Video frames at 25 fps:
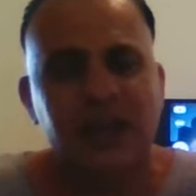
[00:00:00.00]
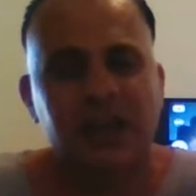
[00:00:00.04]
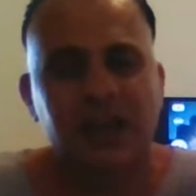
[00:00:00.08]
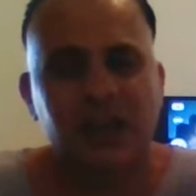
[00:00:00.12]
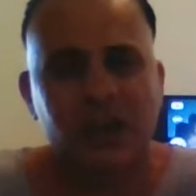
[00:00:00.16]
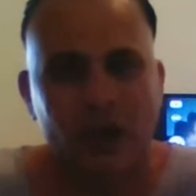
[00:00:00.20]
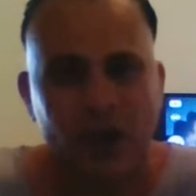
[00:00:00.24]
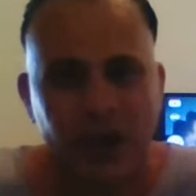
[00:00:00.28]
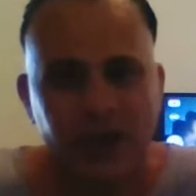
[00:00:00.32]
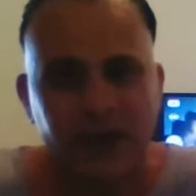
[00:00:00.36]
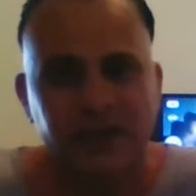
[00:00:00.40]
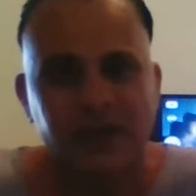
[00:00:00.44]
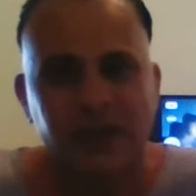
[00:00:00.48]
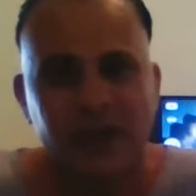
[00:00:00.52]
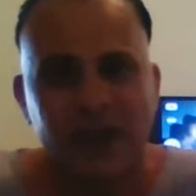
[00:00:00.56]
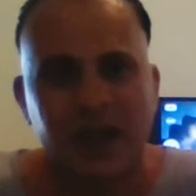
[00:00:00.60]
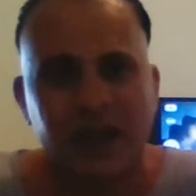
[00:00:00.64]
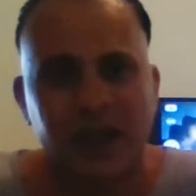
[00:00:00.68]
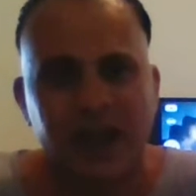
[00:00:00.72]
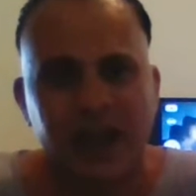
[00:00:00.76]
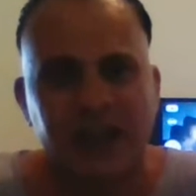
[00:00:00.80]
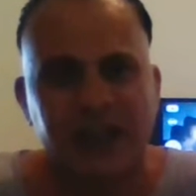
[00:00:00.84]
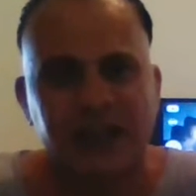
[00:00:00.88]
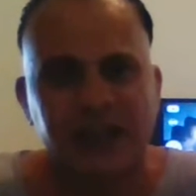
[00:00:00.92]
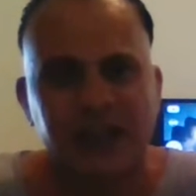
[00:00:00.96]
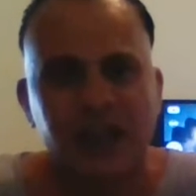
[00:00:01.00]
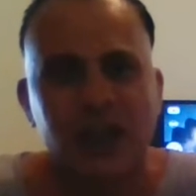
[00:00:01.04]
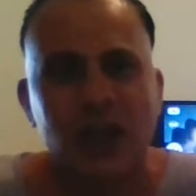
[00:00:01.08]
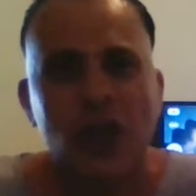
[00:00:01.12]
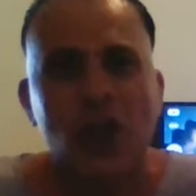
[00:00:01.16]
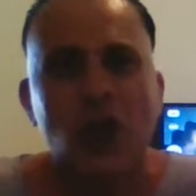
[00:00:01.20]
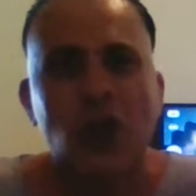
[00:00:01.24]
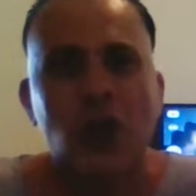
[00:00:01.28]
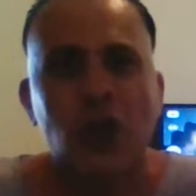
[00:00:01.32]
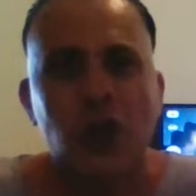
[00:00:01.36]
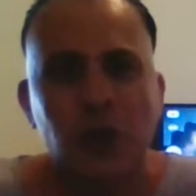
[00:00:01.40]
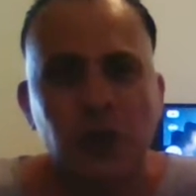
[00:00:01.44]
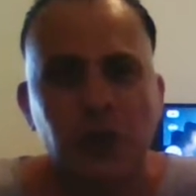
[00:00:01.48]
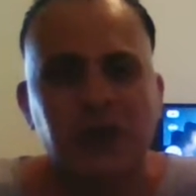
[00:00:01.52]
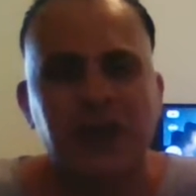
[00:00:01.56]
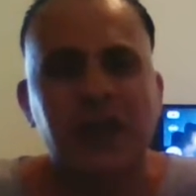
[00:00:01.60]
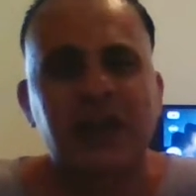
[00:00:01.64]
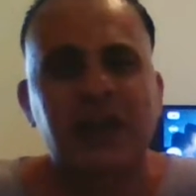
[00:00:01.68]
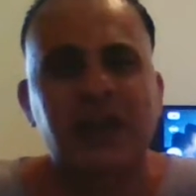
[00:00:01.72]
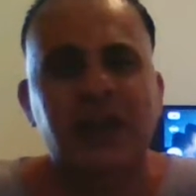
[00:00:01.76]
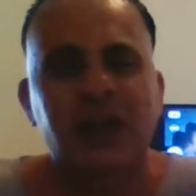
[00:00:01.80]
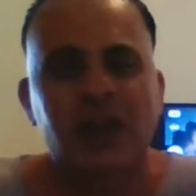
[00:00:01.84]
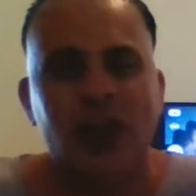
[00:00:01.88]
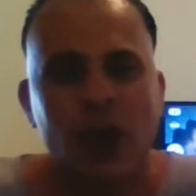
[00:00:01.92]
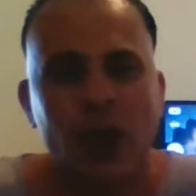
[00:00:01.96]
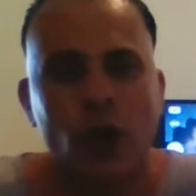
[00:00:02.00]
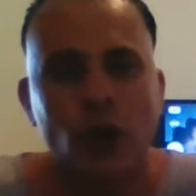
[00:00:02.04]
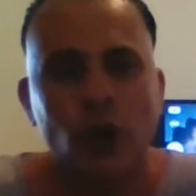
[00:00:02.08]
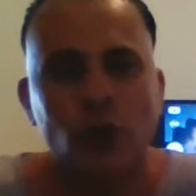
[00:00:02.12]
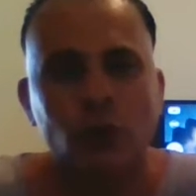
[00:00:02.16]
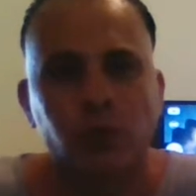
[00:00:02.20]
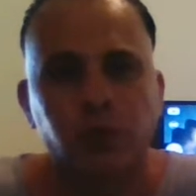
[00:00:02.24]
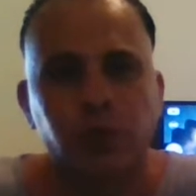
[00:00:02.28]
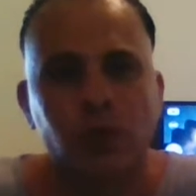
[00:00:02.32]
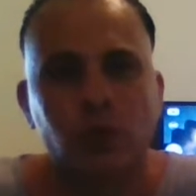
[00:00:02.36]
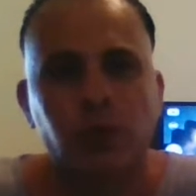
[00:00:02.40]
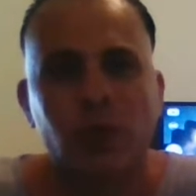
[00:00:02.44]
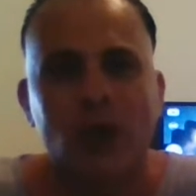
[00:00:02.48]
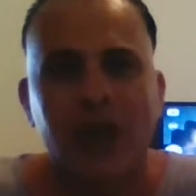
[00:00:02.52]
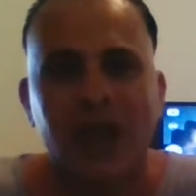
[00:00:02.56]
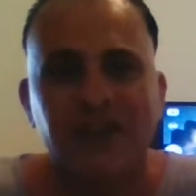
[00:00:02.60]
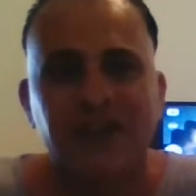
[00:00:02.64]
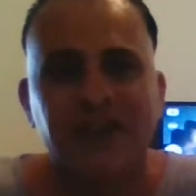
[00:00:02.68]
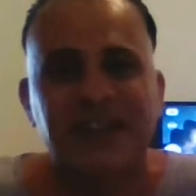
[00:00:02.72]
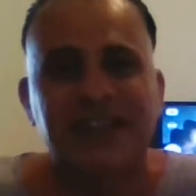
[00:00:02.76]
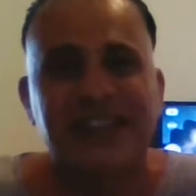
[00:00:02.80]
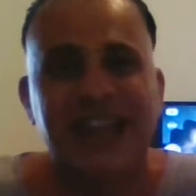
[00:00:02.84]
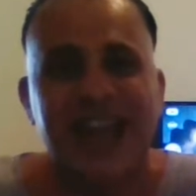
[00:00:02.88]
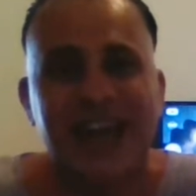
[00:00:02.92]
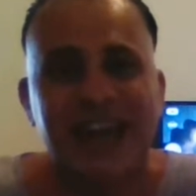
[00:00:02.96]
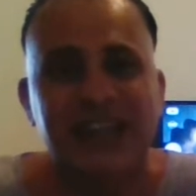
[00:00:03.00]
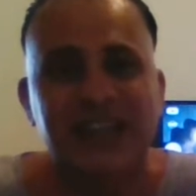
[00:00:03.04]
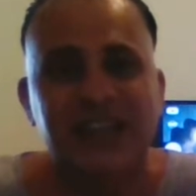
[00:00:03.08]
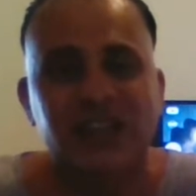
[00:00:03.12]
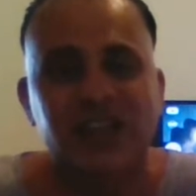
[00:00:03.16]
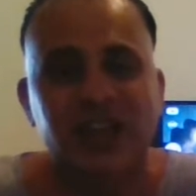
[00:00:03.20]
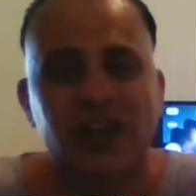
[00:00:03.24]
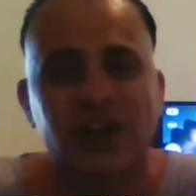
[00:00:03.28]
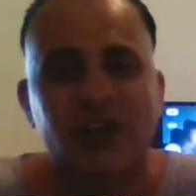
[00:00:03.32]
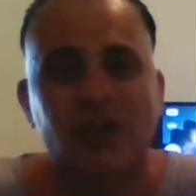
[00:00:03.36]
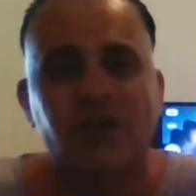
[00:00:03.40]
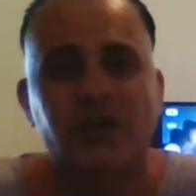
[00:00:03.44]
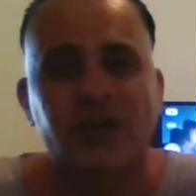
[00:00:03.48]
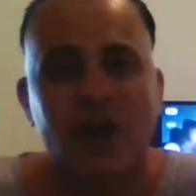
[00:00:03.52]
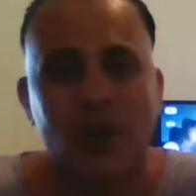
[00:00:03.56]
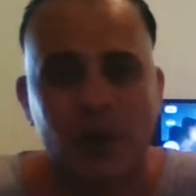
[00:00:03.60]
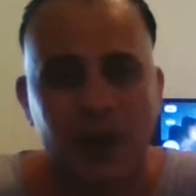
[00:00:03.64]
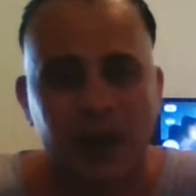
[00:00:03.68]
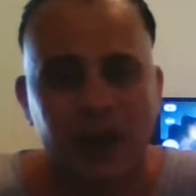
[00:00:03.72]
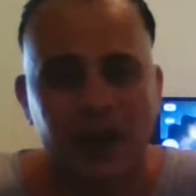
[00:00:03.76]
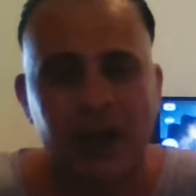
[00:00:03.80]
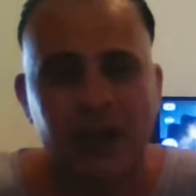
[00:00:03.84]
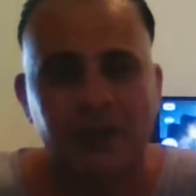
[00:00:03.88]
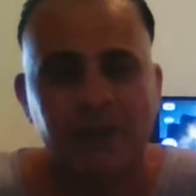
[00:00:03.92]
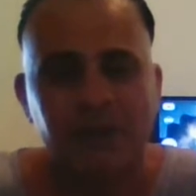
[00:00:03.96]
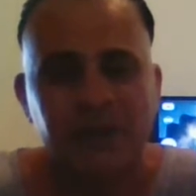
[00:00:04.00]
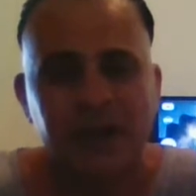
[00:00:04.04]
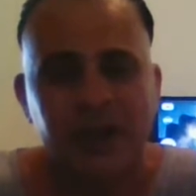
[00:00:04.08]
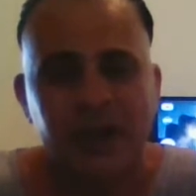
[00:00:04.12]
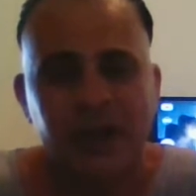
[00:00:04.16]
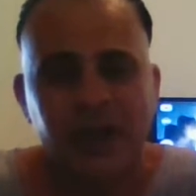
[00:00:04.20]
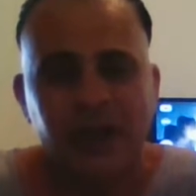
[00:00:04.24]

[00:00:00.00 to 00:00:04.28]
kind of young lady who can cope with whatever Dani's going to throw at her.